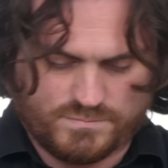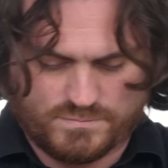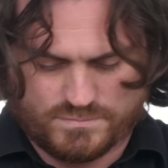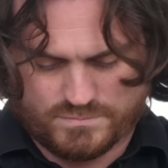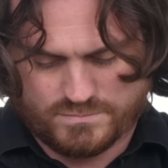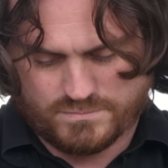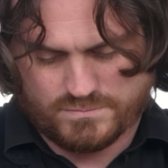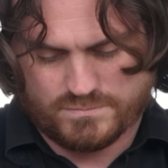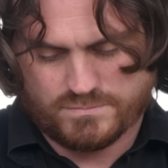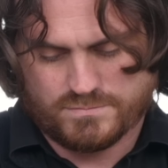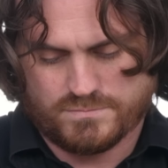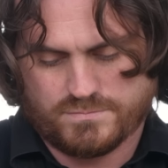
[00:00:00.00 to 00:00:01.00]

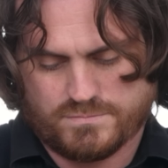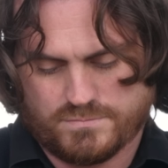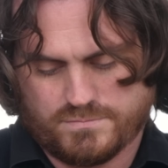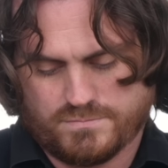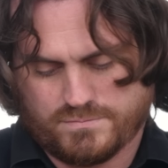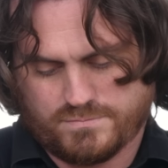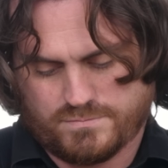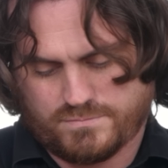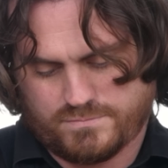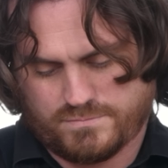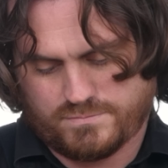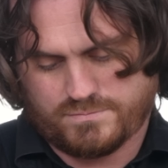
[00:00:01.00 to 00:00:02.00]

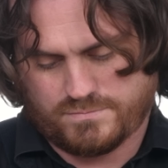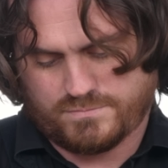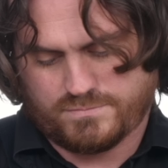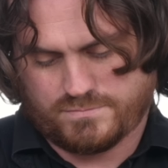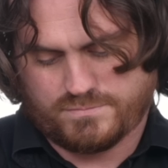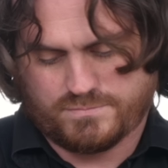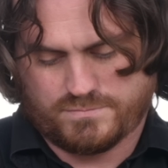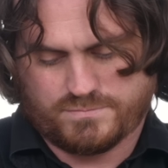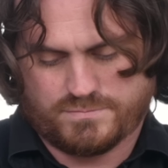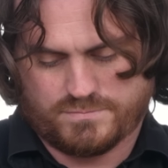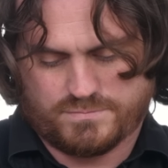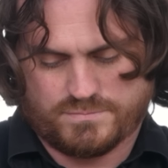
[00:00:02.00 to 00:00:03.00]

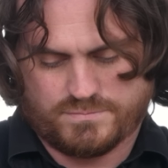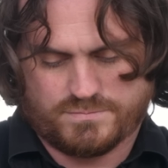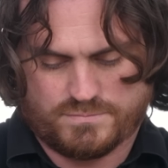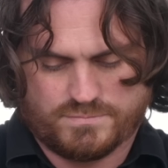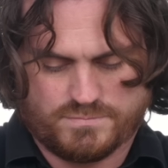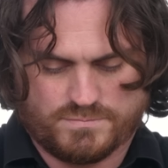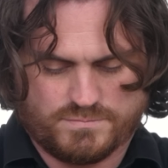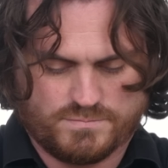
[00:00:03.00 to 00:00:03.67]
(silence)